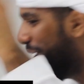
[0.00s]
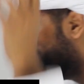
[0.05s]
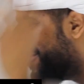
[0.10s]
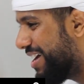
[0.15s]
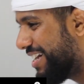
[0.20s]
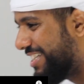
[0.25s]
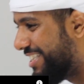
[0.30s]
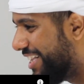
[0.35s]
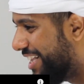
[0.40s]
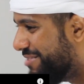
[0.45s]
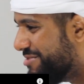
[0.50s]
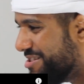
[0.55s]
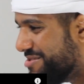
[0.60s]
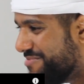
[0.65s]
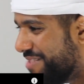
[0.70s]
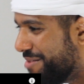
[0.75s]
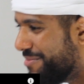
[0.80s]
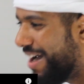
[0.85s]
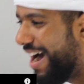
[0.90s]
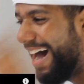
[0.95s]
bring it back to
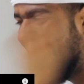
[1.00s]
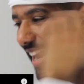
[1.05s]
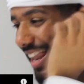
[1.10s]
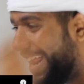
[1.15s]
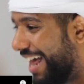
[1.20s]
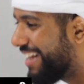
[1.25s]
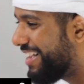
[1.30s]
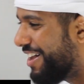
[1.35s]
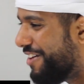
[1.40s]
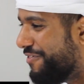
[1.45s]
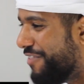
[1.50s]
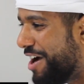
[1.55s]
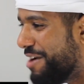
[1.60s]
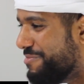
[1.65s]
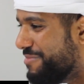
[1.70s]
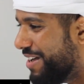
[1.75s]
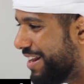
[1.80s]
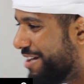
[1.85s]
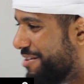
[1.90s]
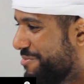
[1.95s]
the man. I like that
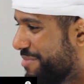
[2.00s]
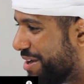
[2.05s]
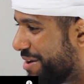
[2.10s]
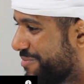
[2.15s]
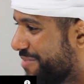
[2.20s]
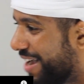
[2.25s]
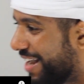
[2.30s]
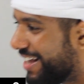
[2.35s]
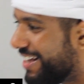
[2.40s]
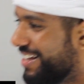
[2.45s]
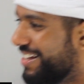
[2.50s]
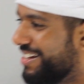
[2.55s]
vibe, man. Let me bring it back.